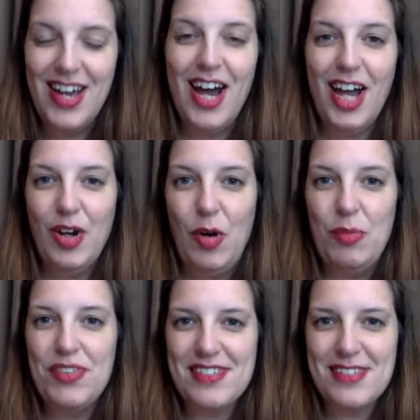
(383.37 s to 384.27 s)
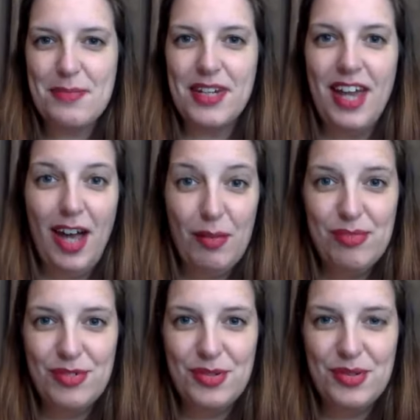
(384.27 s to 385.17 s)
I hope this has been
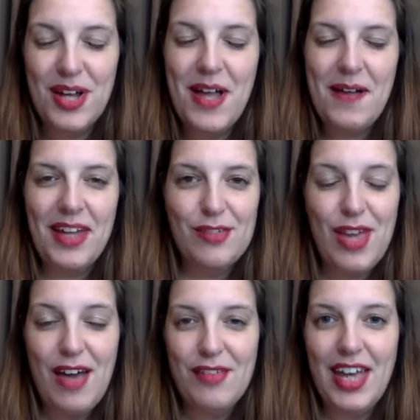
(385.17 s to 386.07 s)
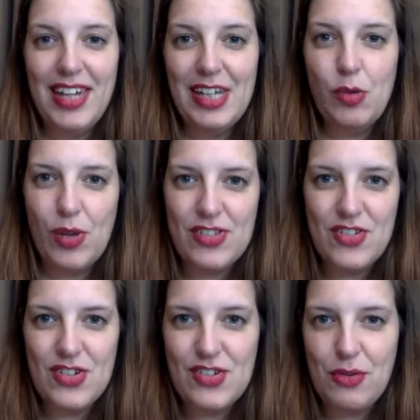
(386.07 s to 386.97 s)
helpful, and if you have any
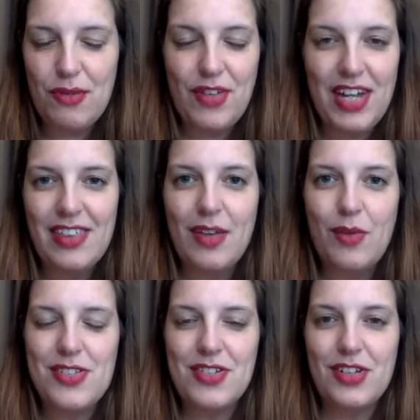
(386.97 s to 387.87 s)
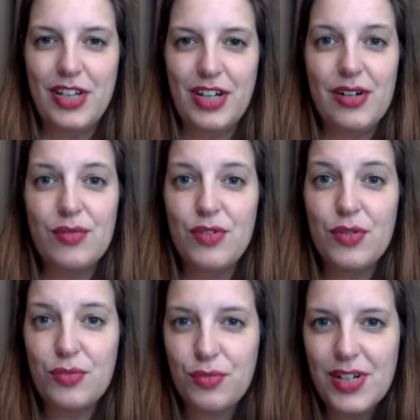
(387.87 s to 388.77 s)
questions or if anything was unclear, feel
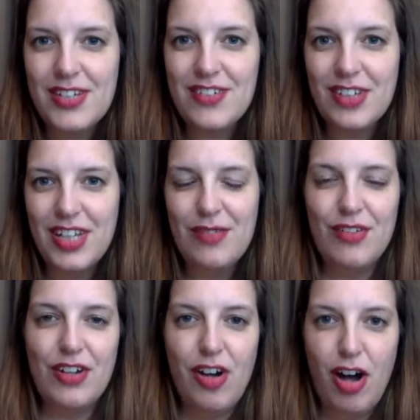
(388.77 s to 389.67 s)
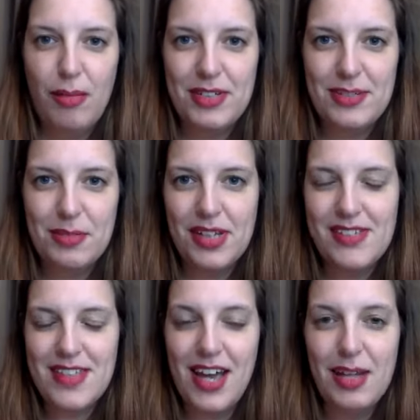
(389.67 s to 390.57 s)
free to leave a comment
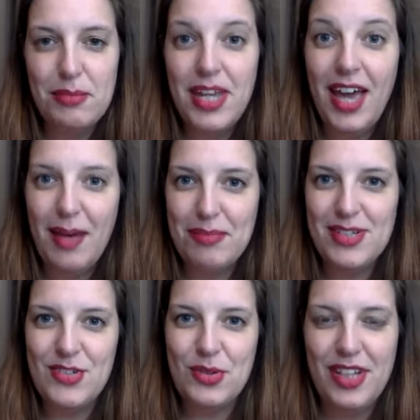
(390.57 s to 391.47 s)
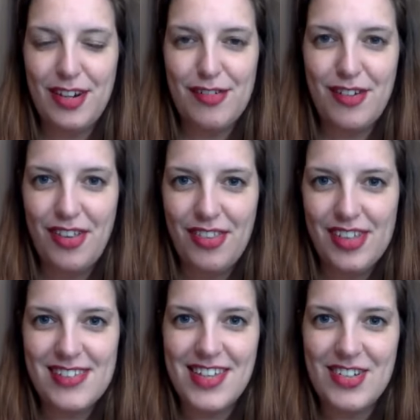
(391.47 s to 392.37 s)
because I'd be happy to clarify
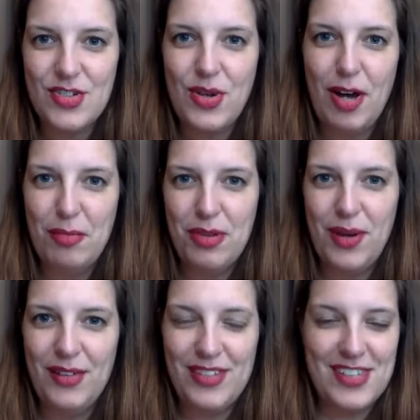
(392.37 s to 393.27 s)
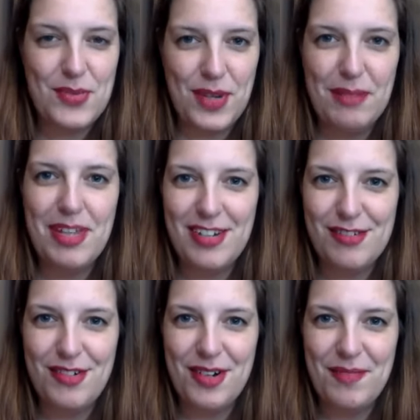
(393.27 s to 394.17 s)
things and to help you out. That's what I'm here
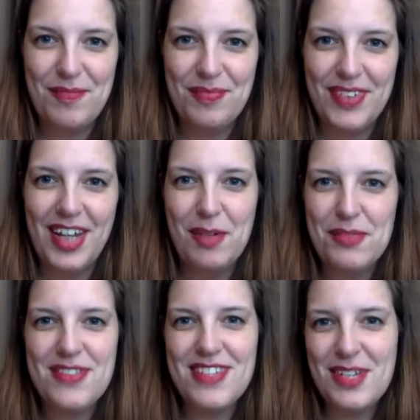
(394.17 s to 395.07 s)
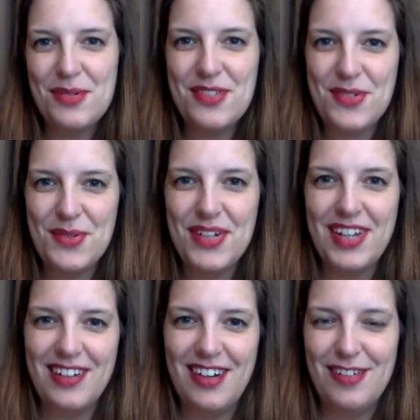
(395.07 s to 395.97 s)
for. I hope to see you soon
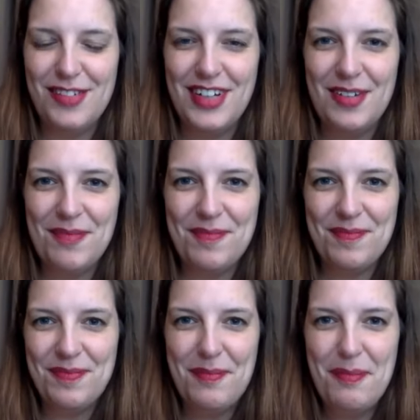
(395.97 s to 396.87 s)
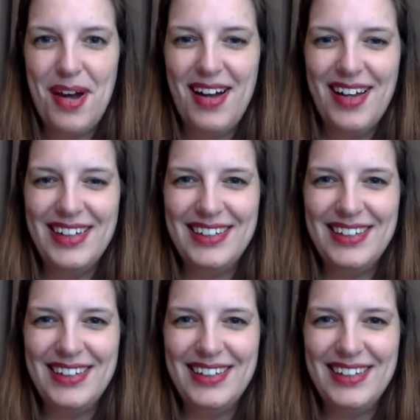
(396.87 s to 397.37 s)
in another video. Bye!